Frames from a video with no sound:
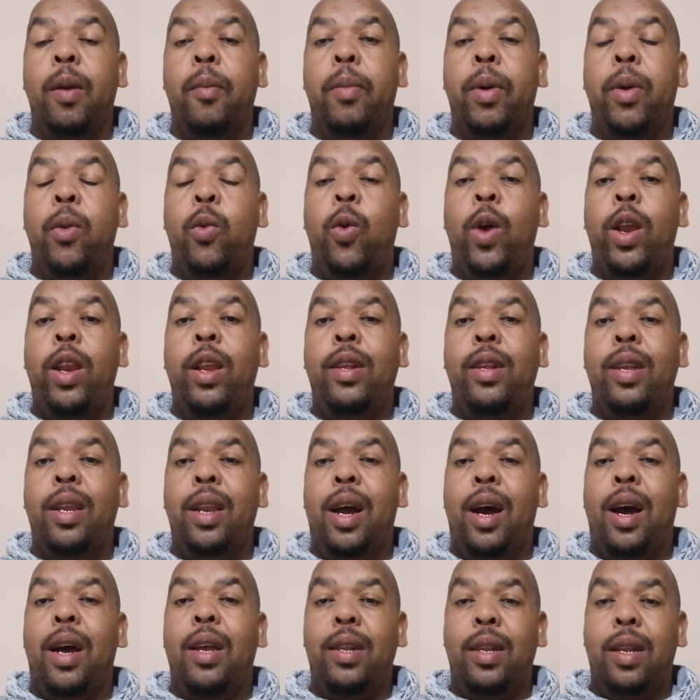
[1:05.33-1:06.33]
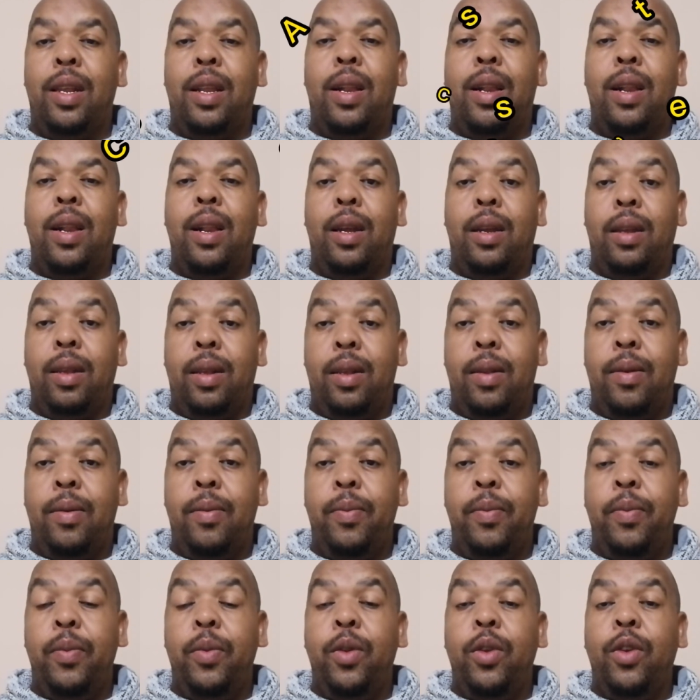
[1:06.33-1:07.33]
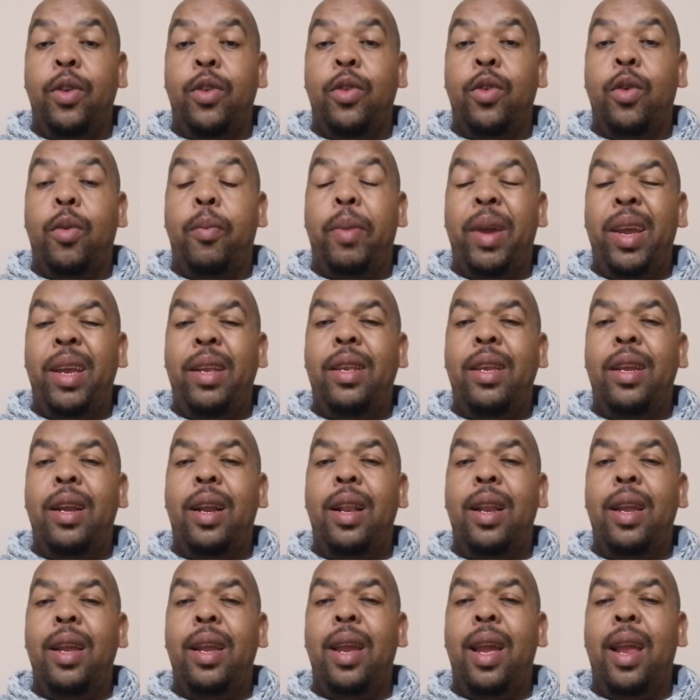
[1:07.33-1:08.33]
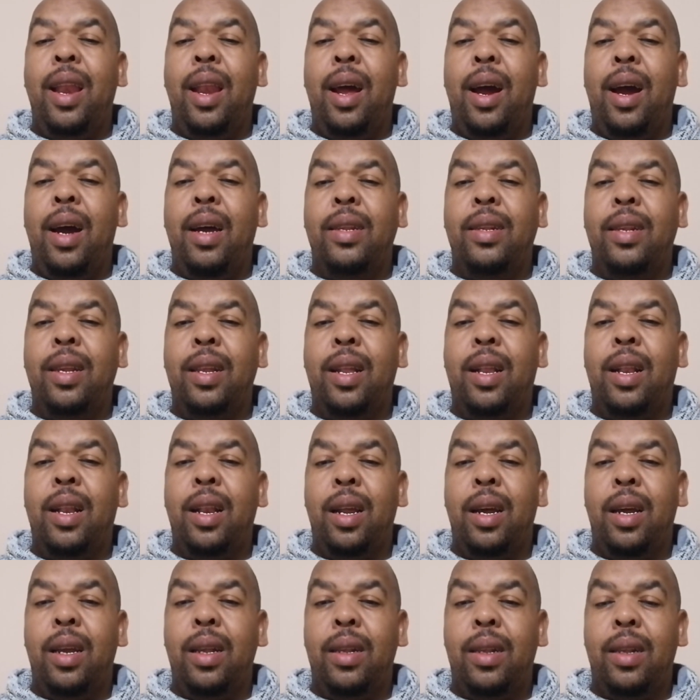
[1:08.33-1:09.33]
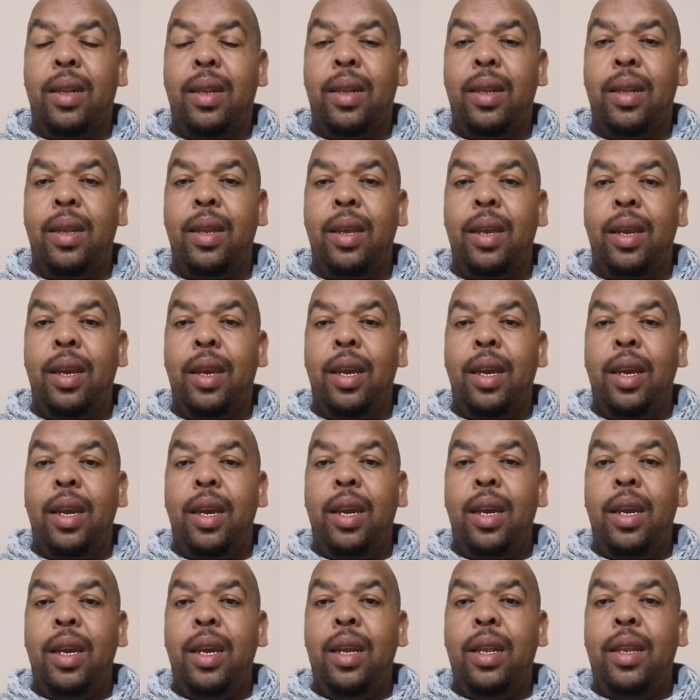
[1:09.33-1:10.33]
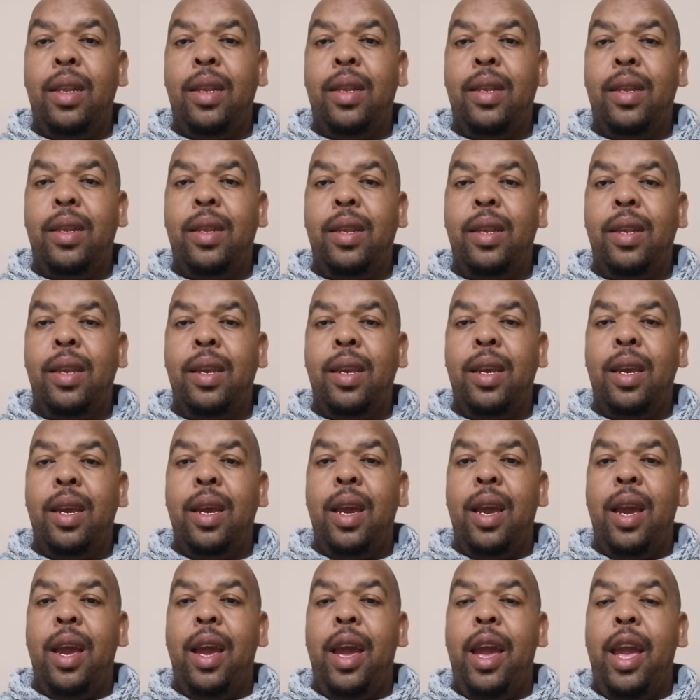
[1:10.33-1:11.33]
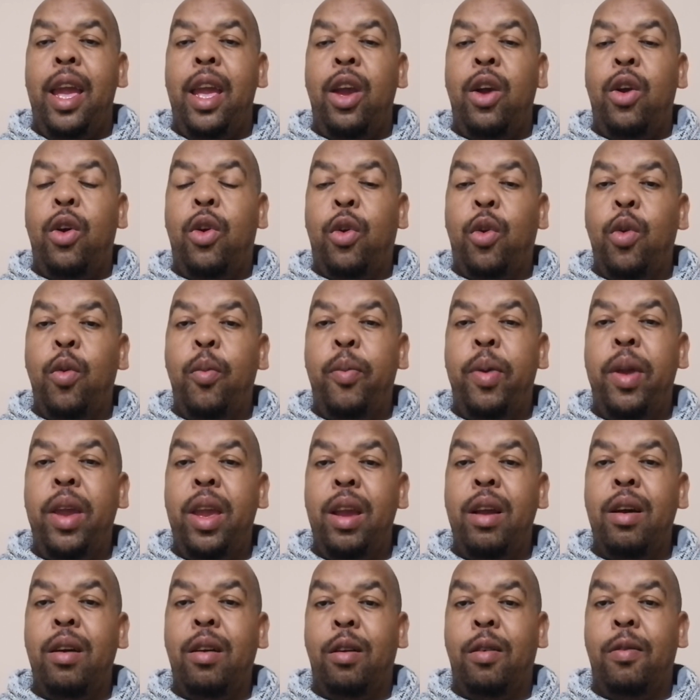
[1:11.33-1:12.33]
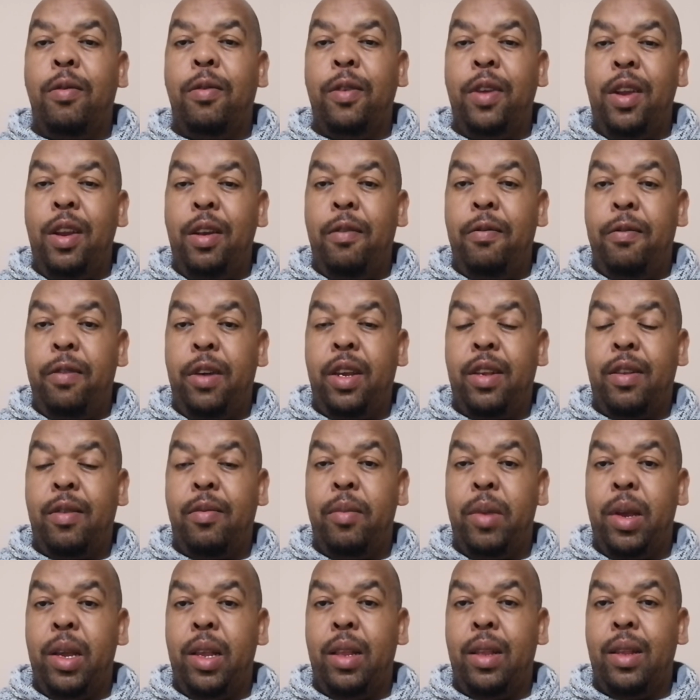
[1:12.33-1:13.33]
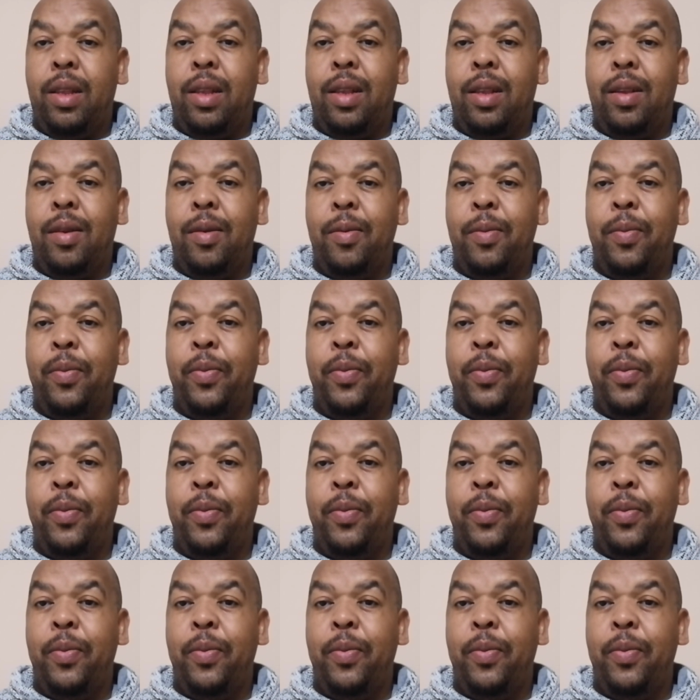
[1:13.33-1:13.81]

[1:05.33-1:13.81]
But what is an asset class? So basically, an asset class is a grouping of investments